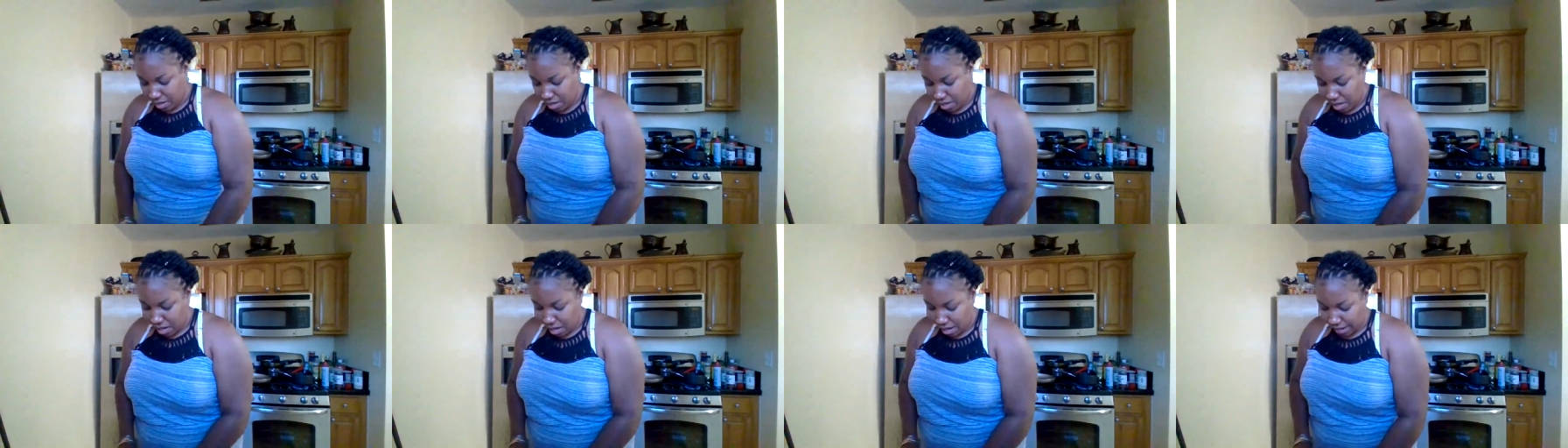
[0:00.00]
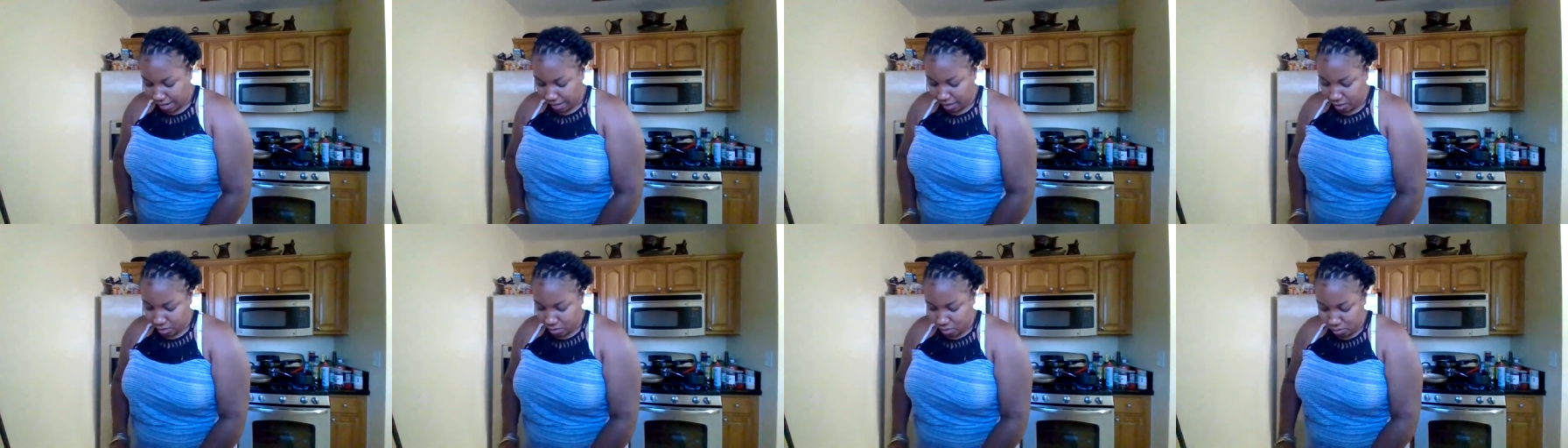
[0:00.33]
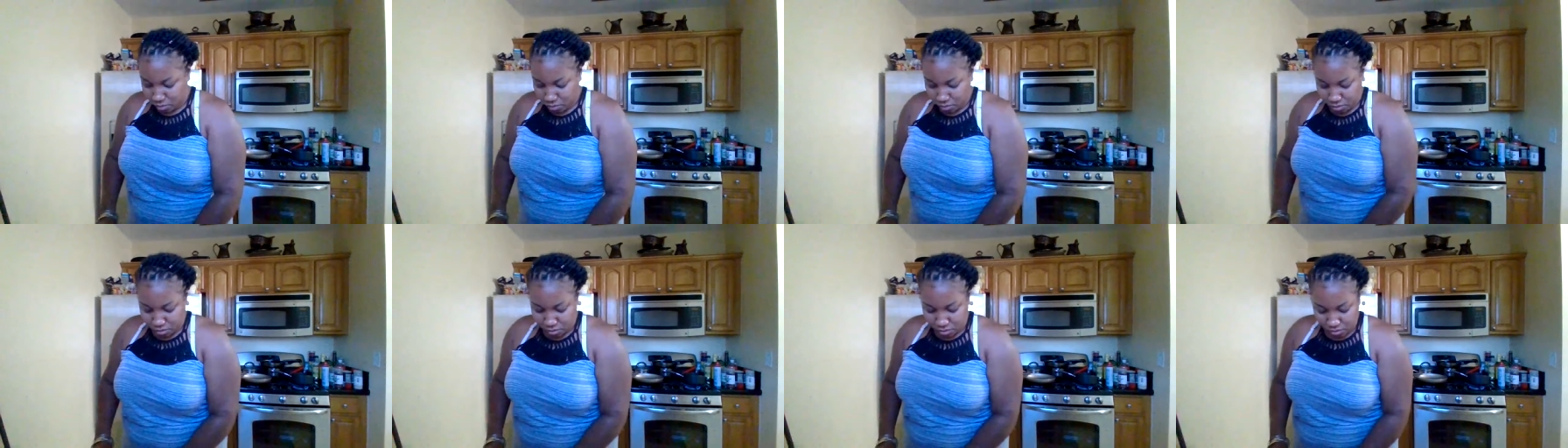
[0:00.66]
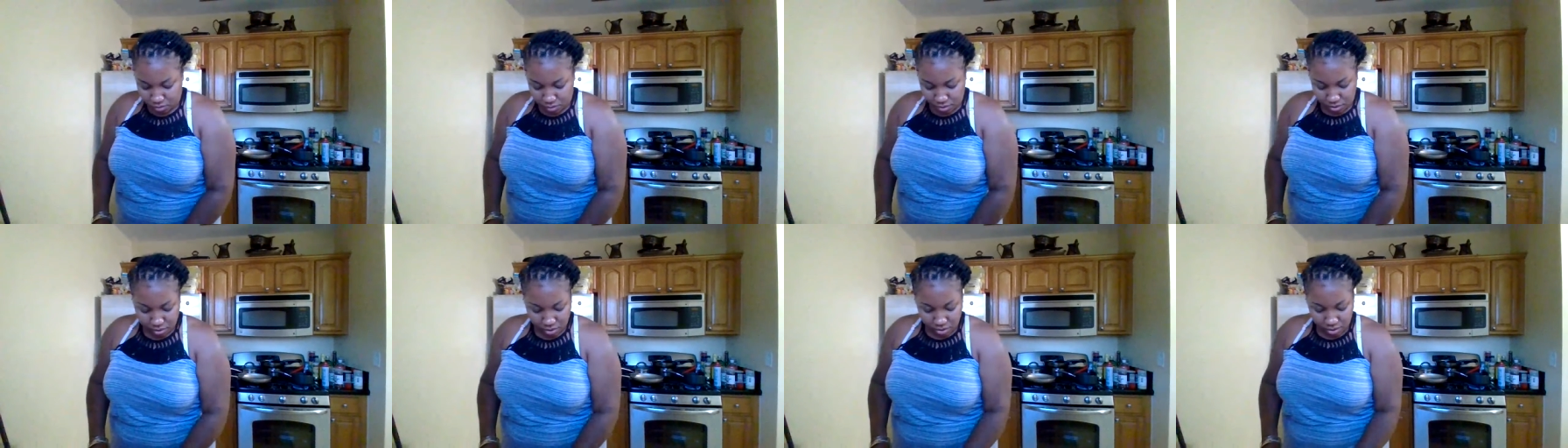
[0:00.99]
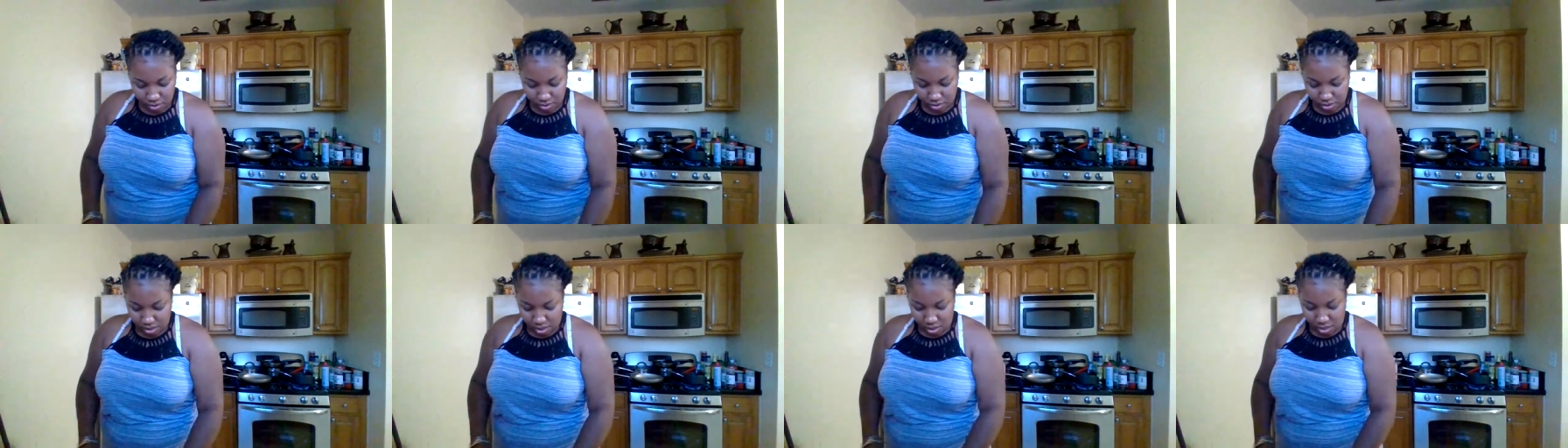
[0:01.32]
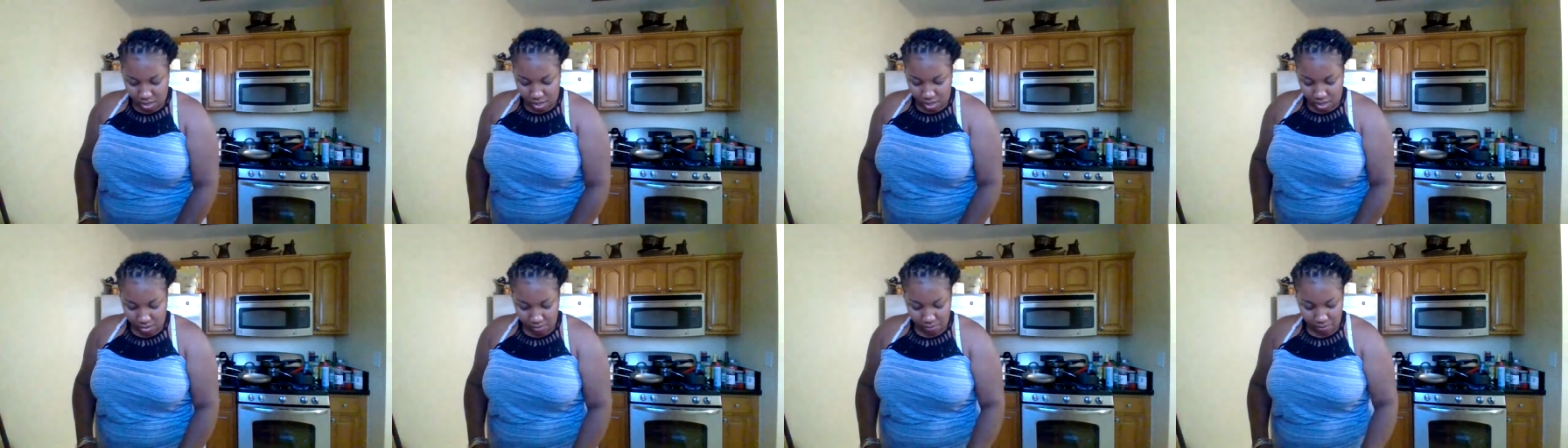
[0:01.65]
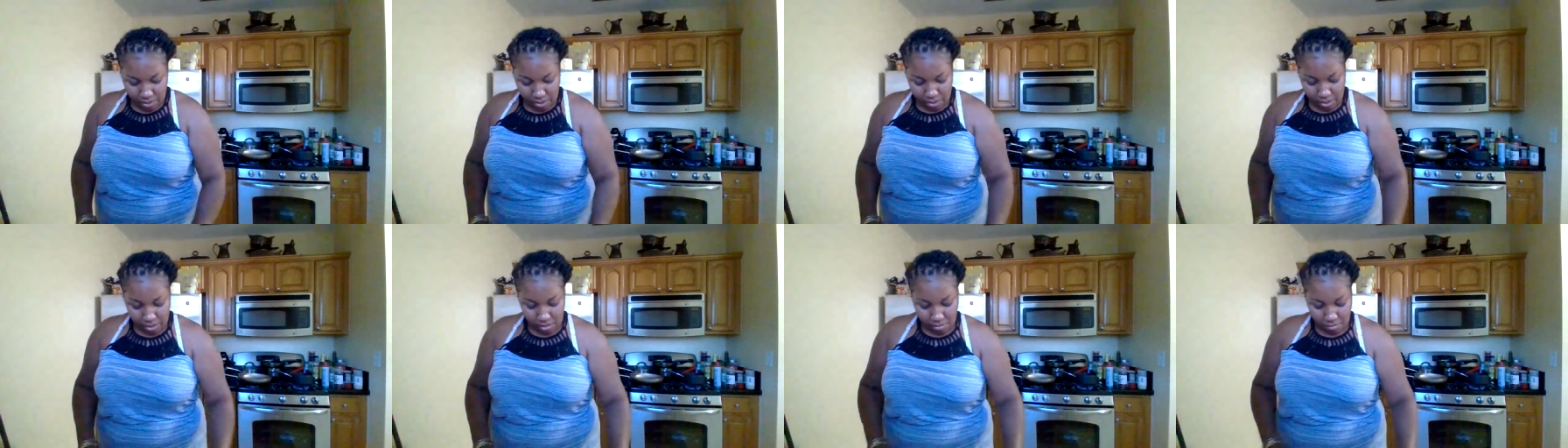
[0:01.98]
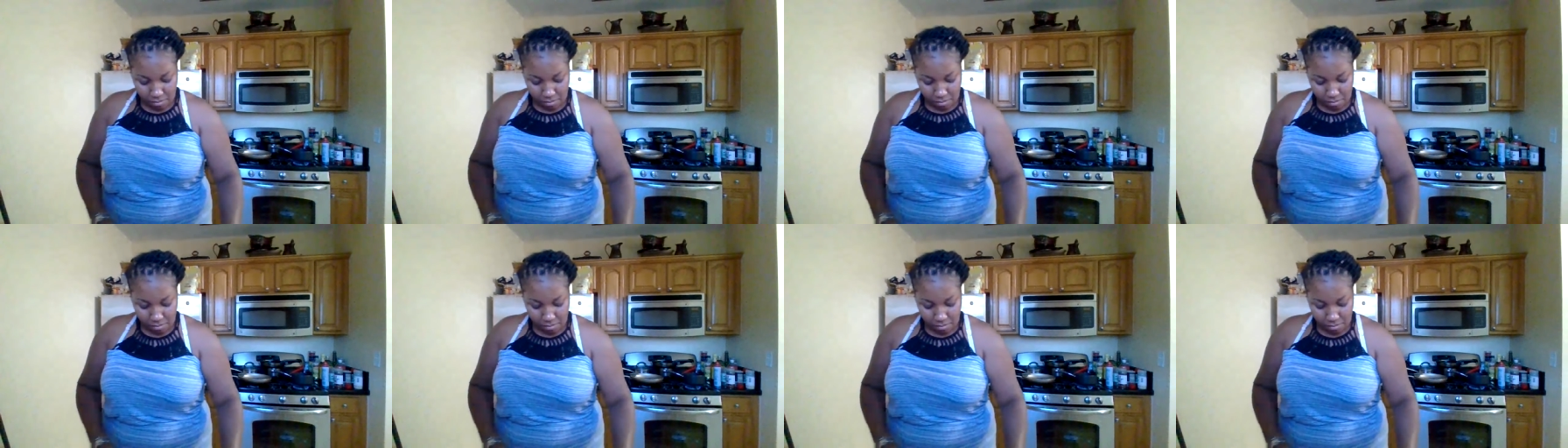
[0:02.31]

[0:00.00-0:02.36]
Alright, cool. So these is cut already.